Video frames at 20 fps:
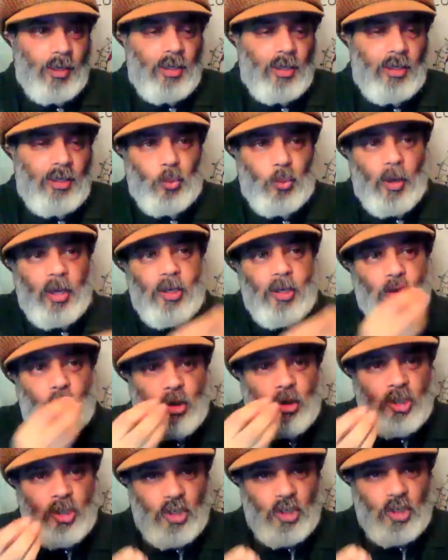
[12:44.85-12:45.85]
is where you
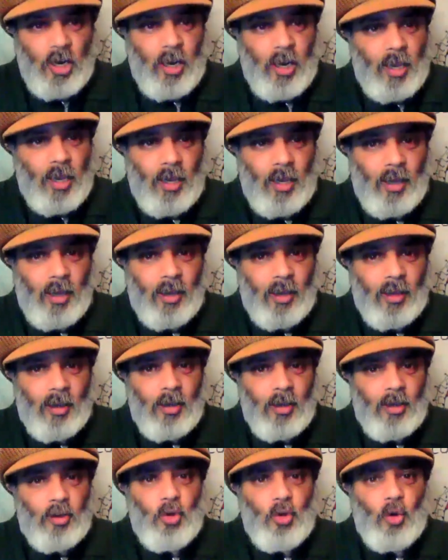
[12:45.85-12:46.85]
share
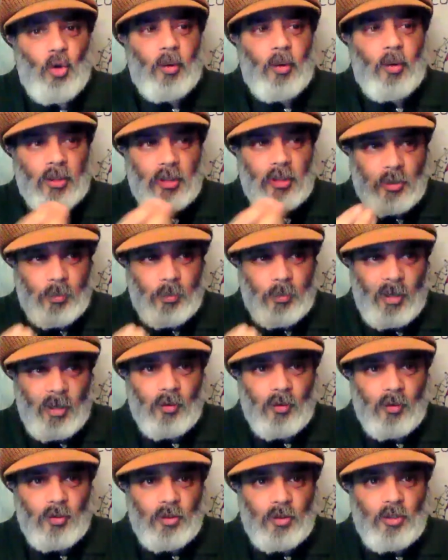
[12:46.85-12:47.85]
your
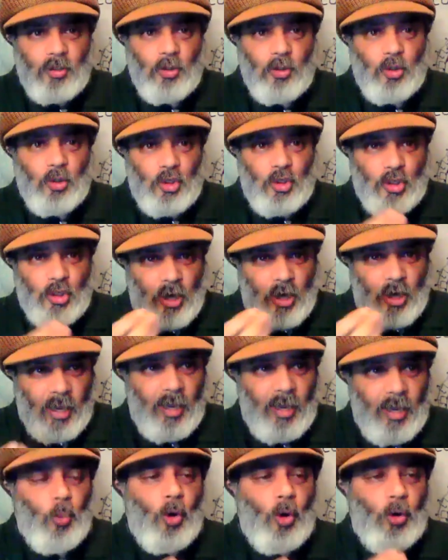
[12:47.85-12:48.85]
experiences, you
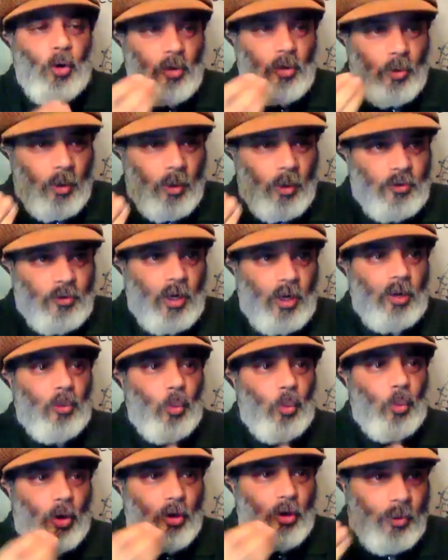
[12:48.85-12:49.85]
share what you have done,
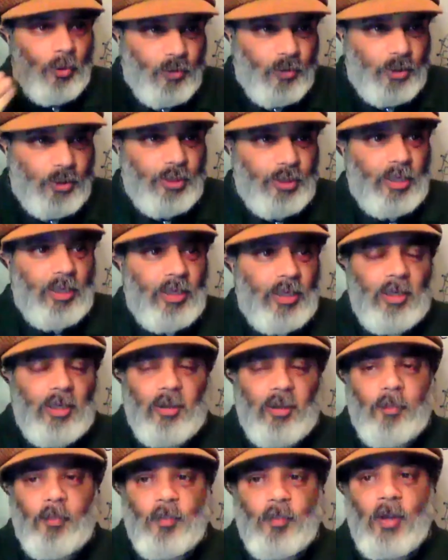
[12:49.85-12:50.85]
what you have
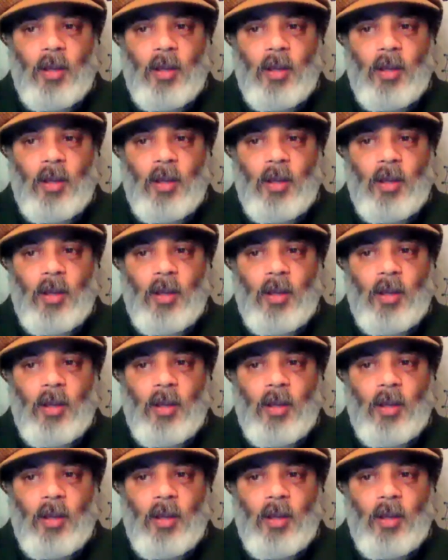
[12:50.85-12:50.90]
seen.